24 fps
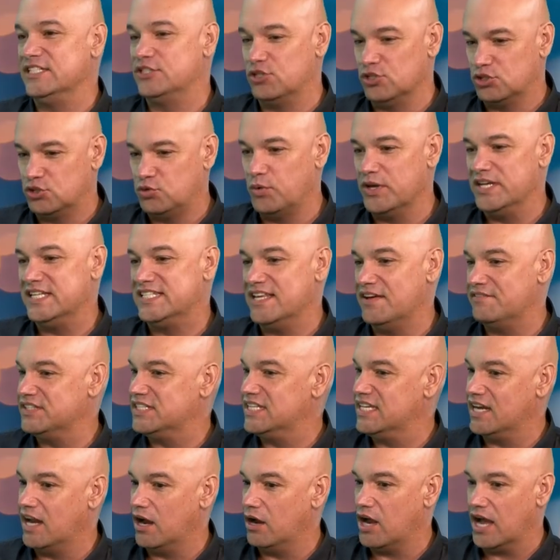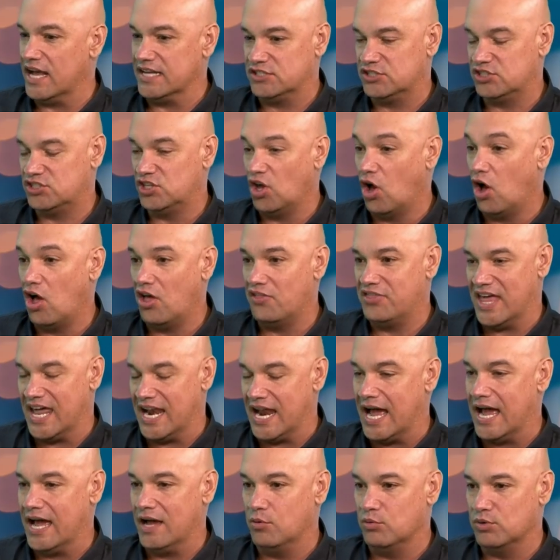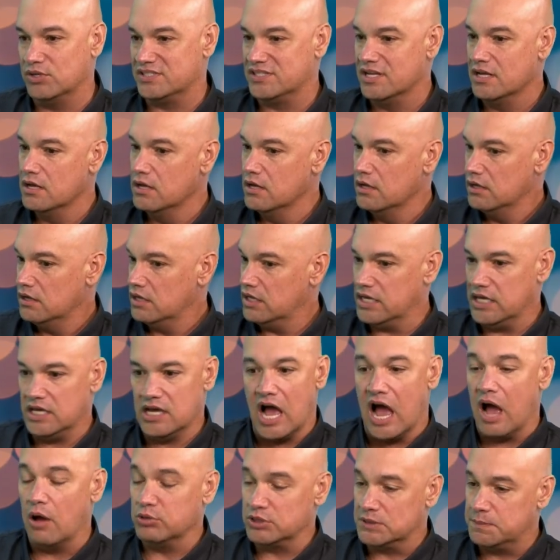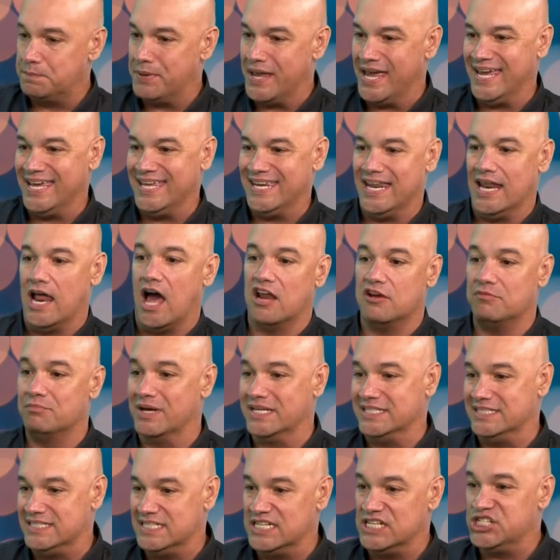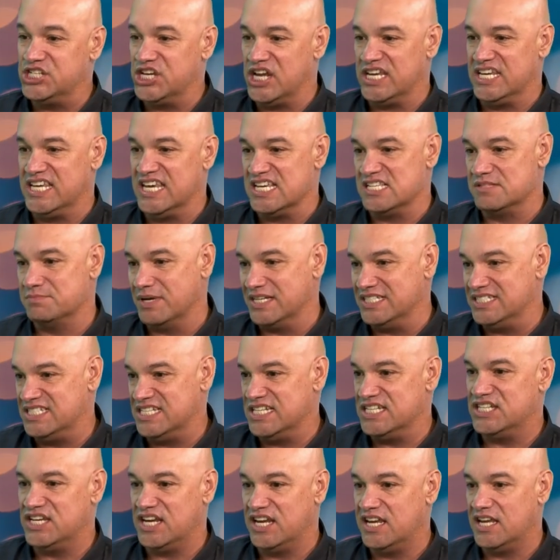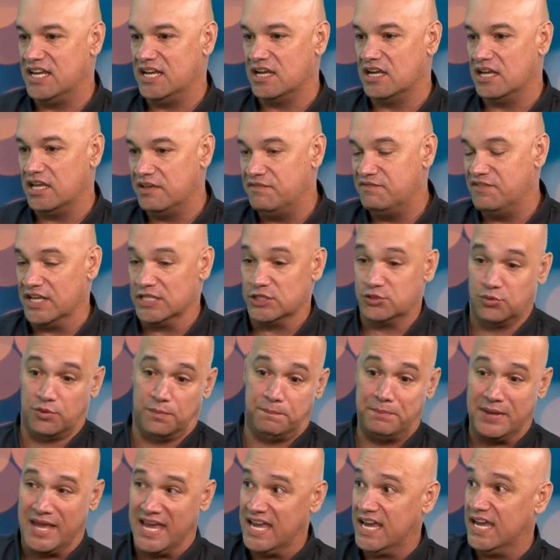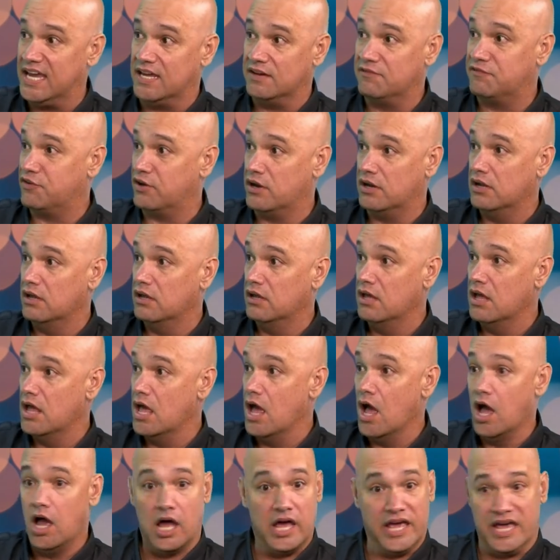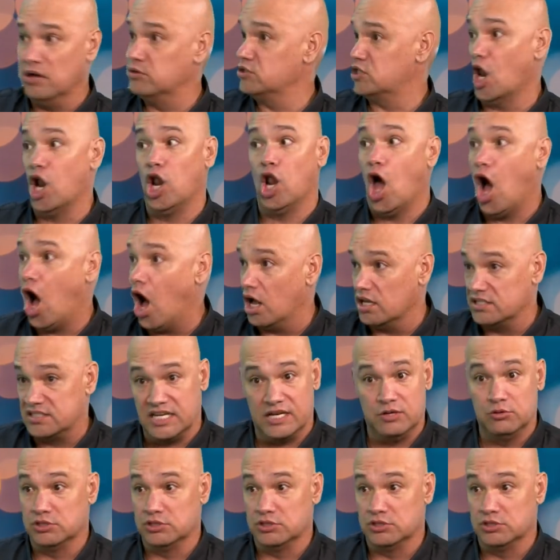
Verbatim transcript: So 2017, I, I, saw that I was I was paying it out of my DJ gigs. My DJ events were oh, paying. So it's a net loss. Uh, it was a loss. It